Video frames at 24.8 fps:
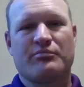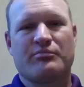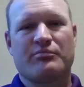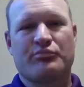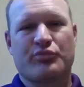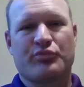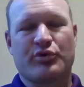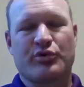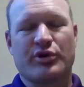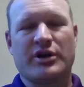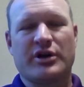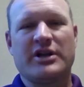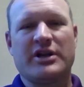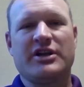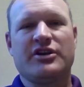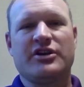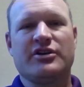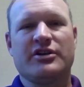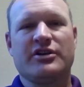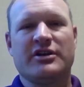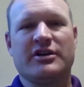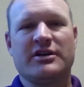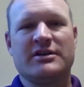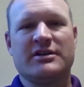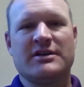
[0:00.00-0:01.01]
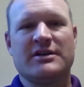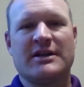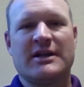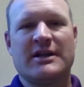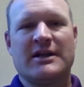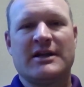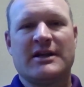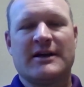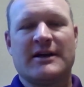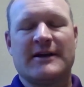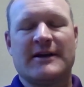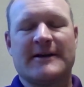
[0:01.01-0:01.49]
pretty good
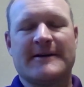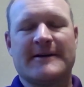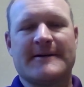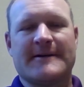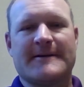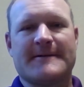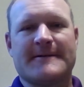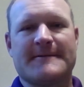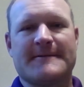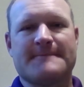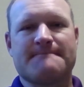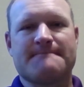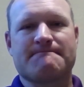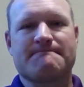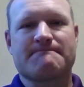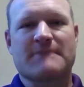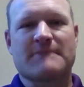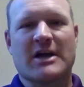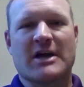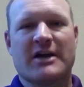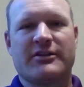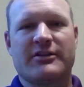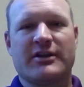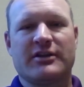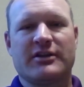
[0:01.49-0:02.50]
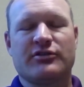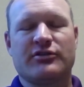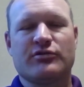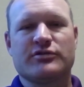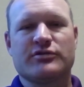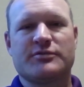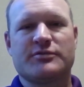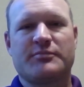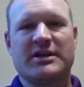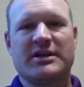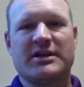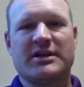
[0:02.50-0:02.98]
um, I think
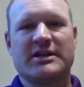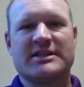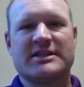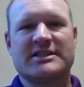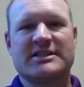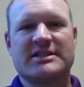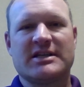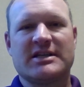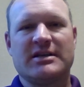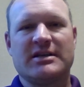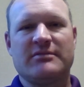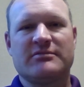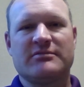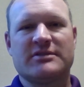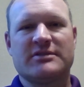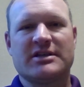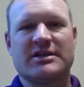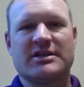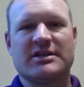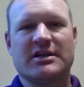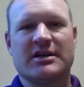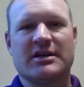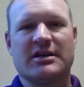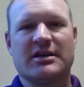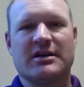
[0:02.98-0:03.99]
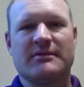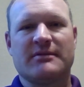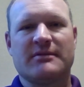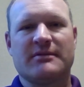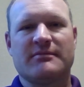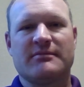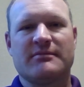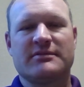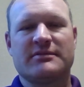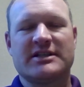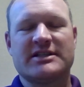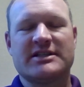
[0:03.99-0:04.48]
those pigs seem to
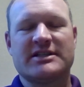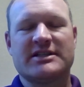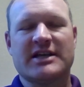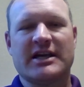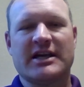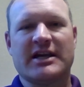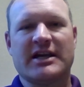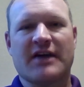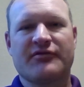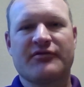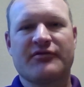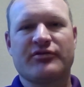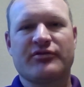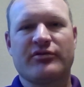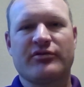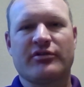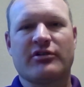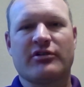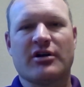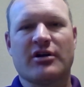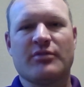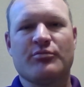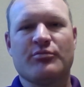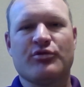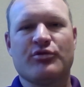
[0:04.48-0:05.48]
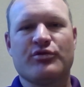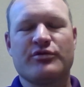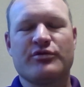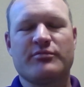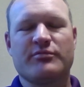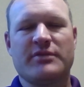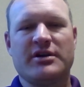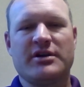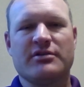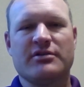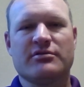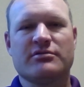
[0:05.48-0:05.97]
to take after the crumble and
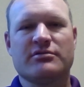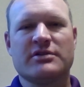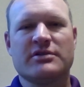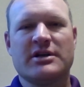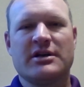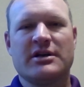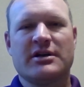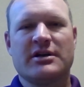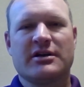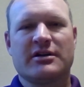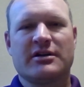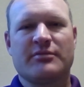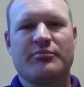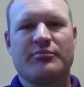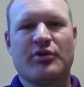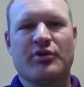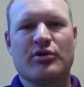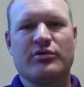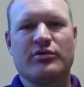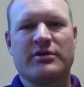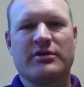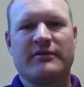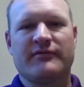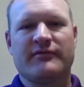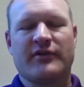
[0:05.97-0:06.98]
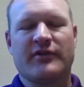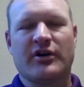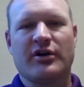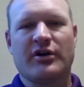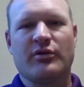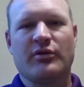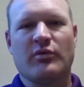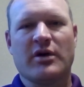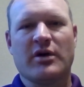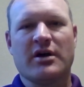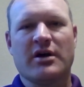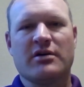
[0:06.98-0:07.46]
meal component
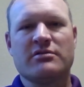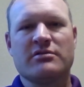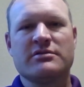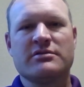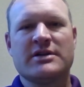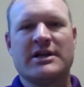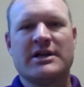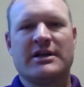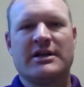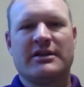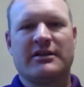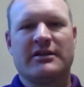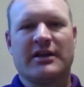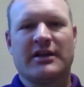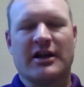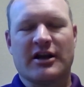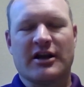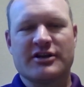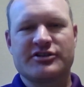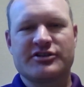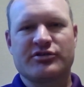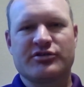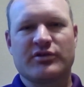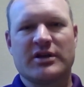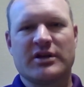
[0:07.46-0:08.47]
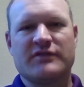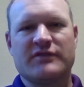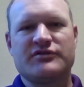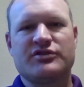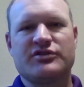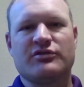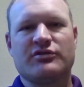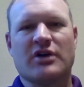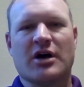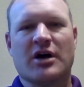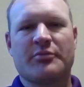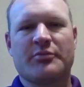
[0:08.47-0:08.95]
very well. That also gives
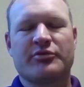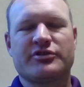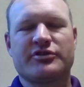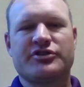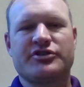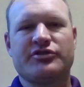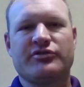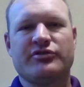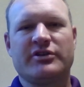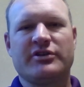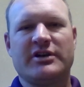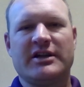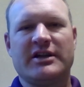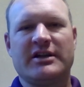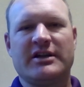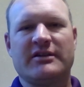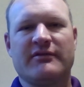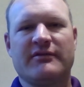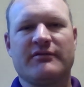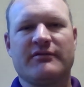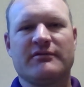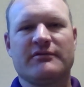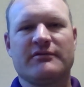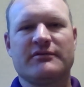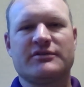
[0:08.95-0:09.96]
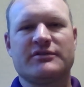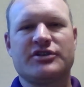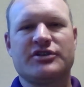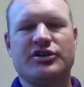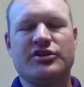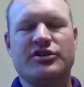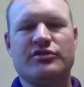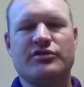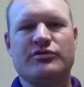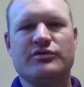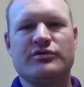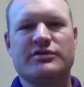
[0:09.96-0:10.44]
you an opportunity to to
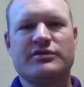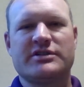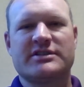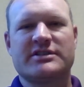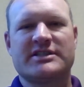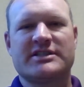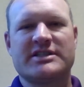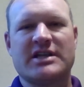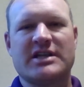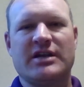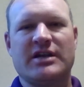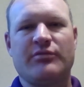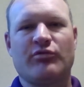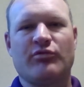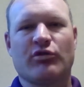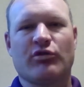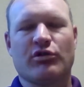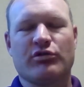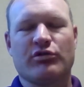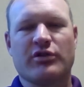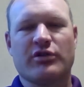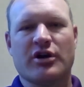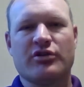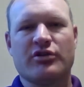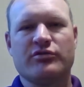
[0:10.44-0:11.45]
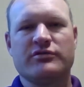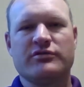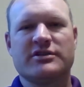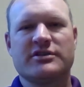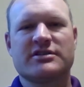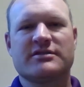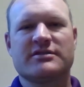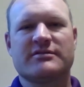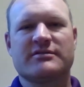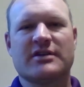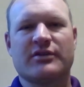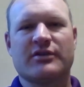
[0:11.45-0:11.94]
use steamrolled
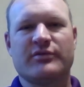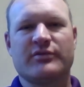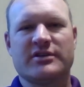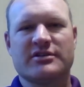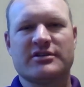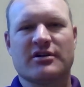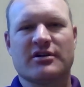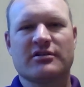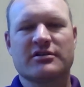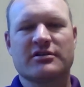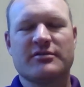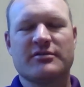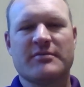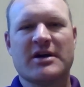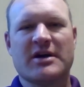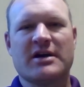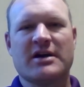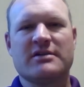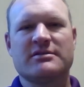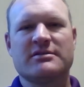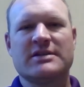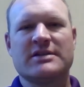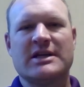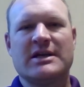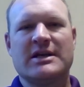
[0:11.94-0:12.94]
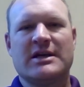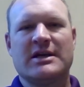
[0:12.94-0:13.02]
oats that we talked about